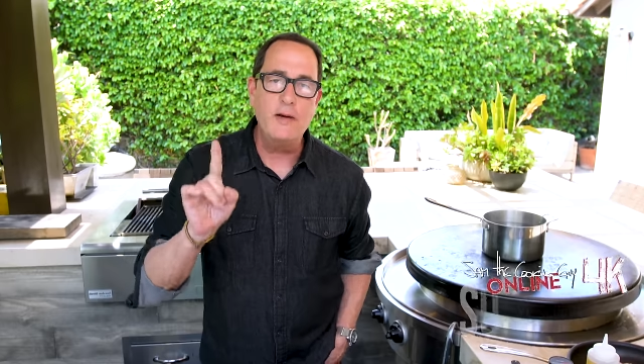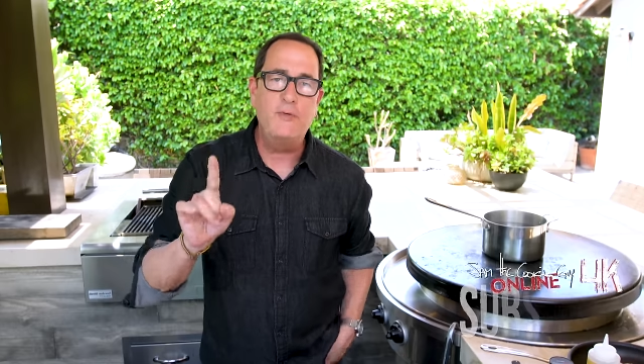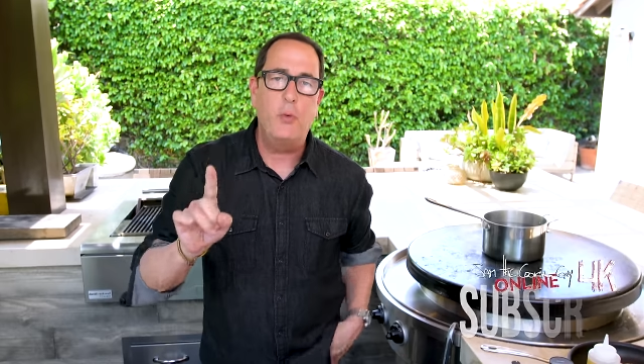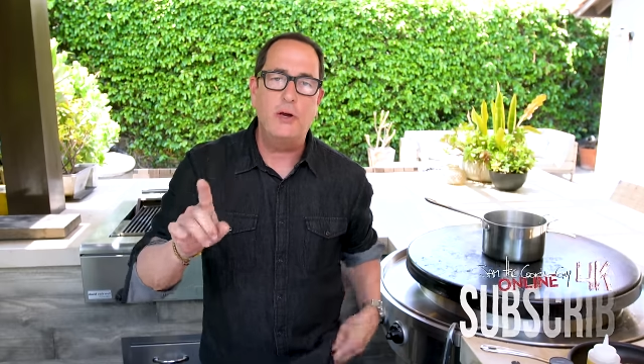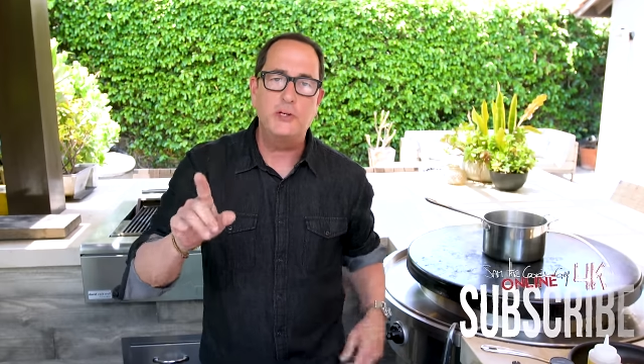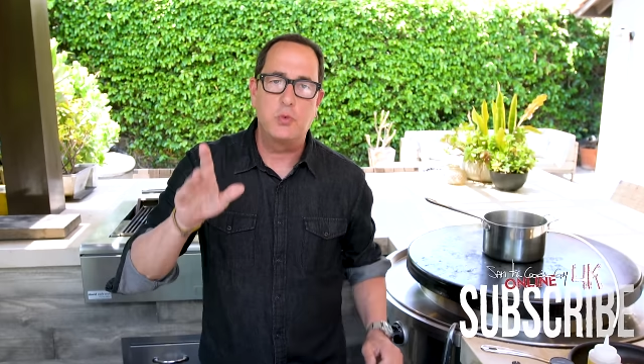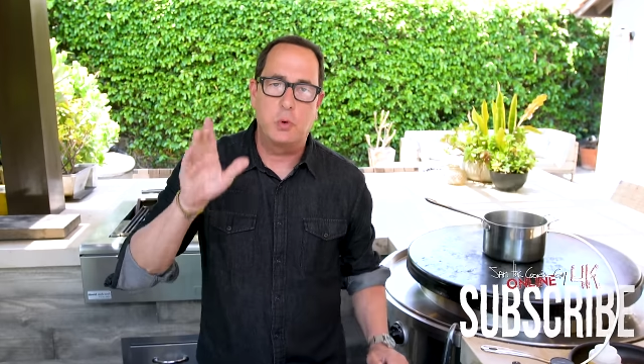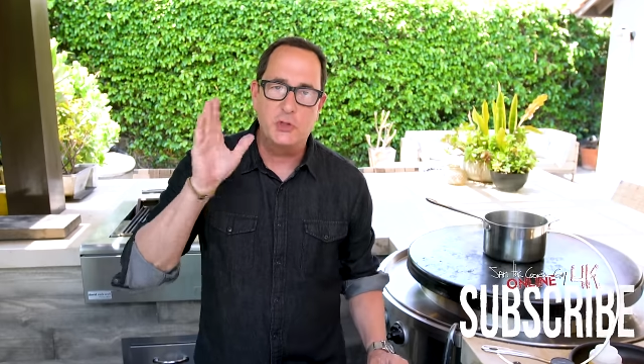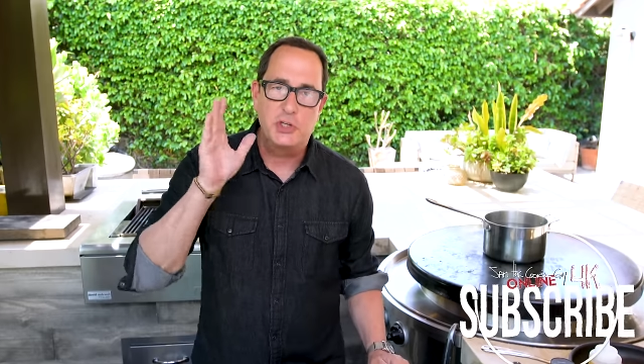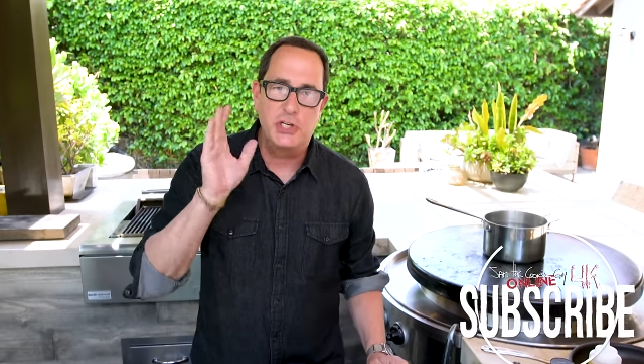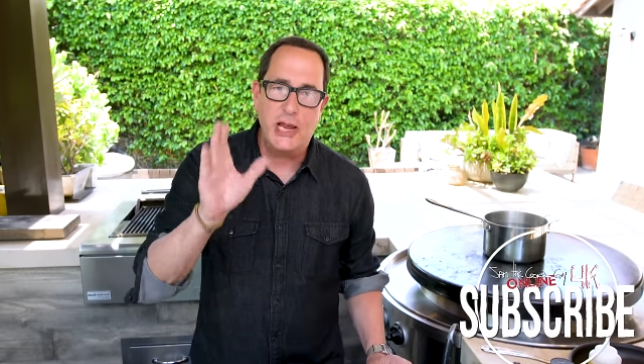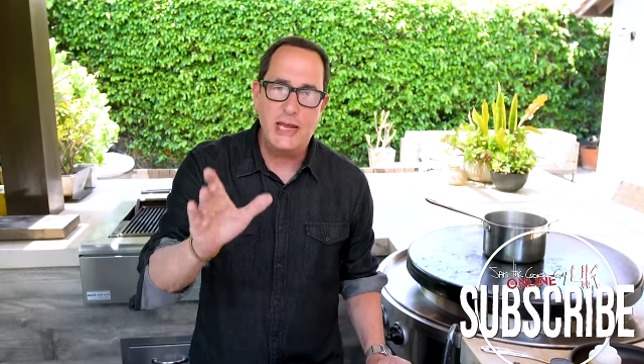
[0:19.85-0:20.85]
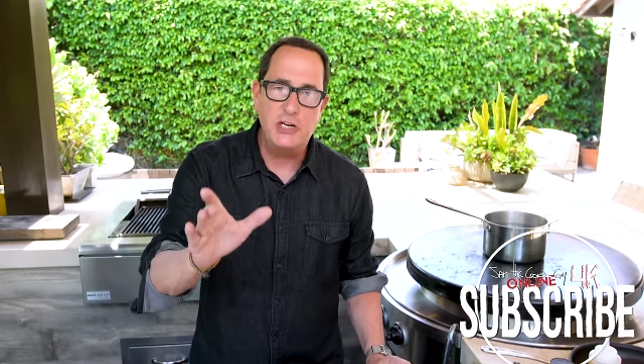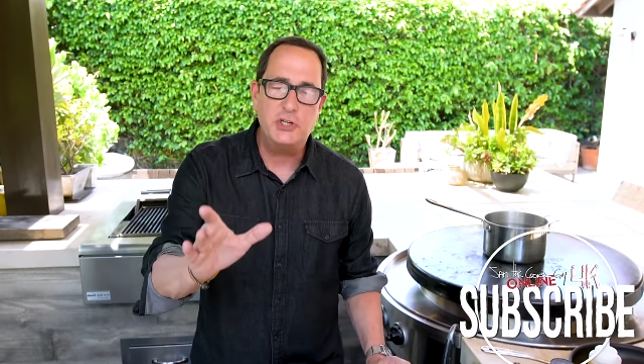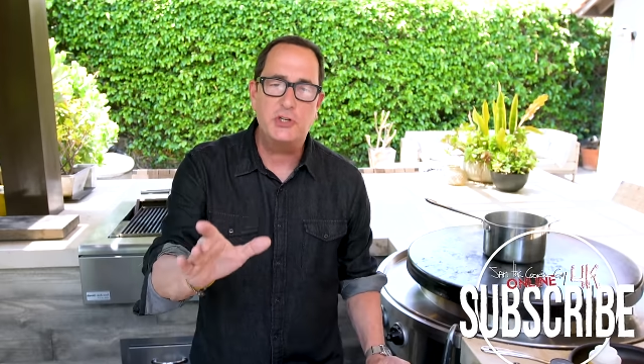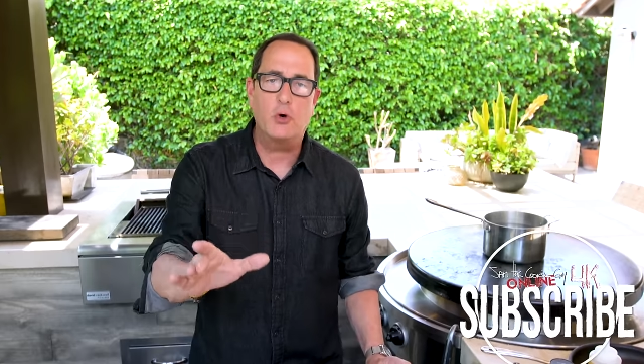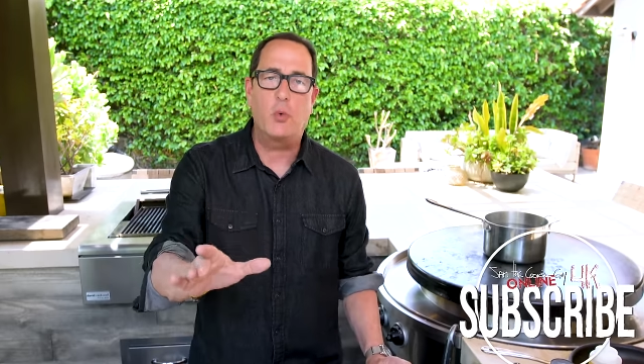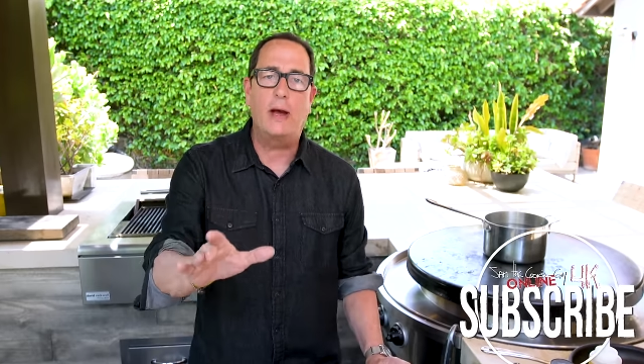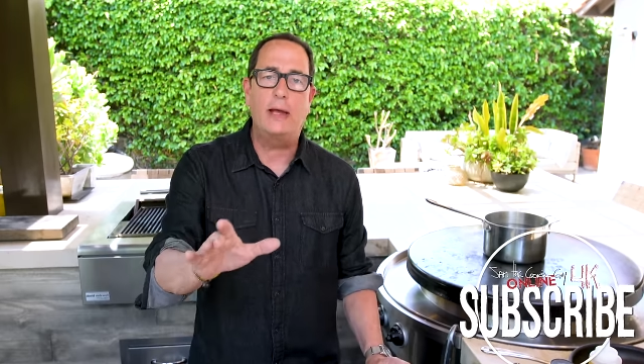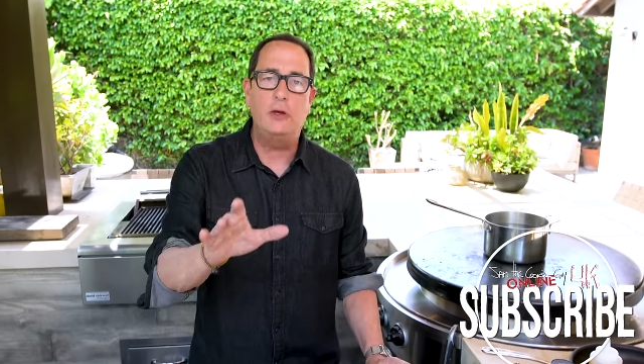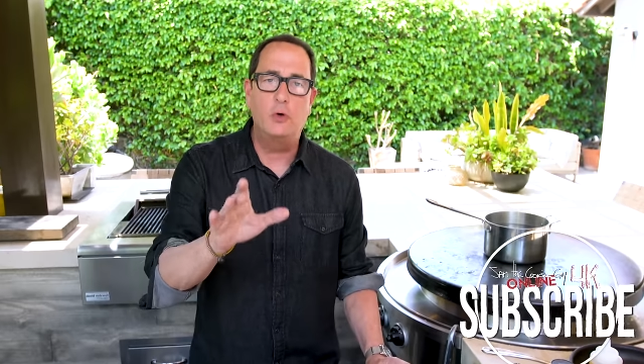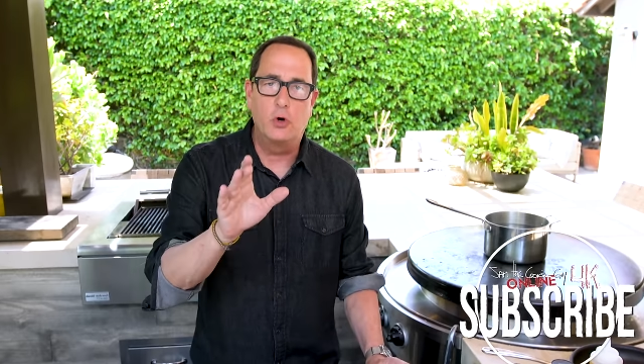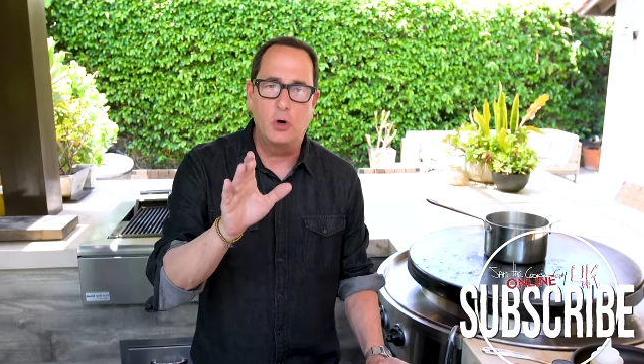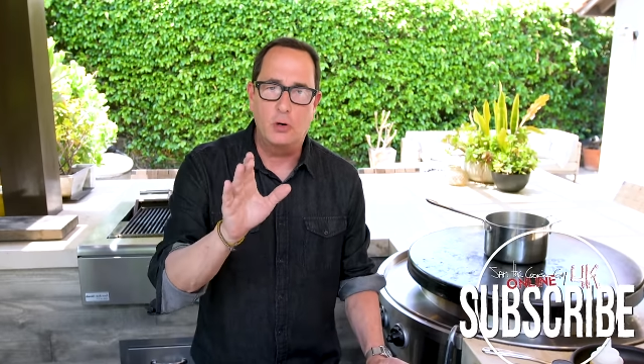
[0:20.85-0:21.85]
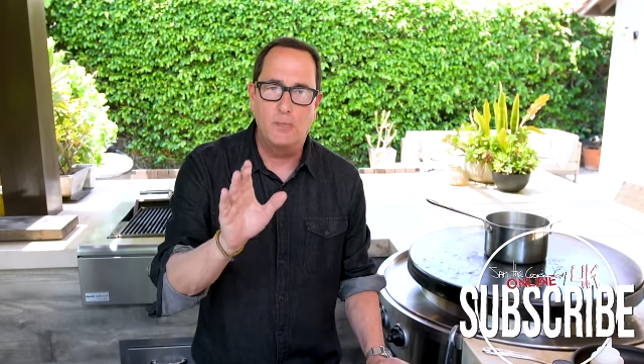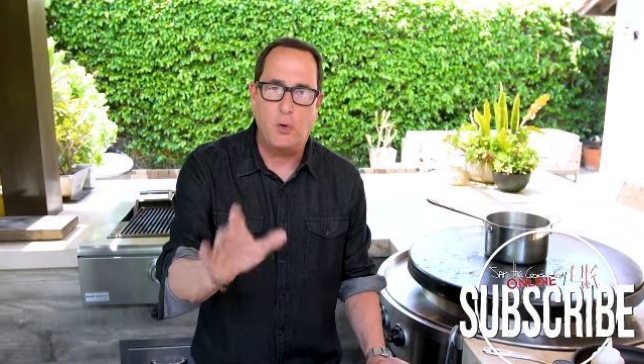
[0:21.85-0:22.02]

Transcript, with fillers: of which will change the way you cook